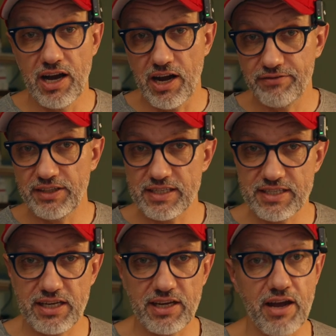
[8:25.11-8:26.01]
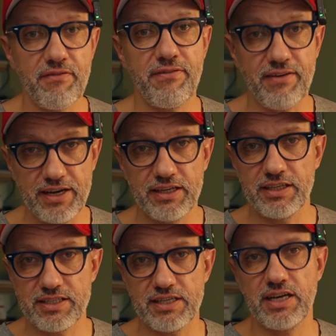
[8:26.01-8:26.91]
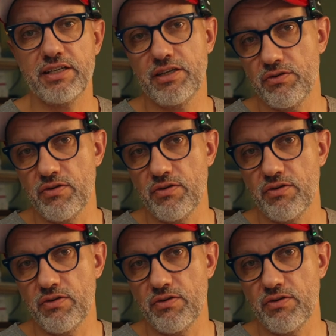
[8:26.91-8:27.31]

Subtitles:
After that, I finally started to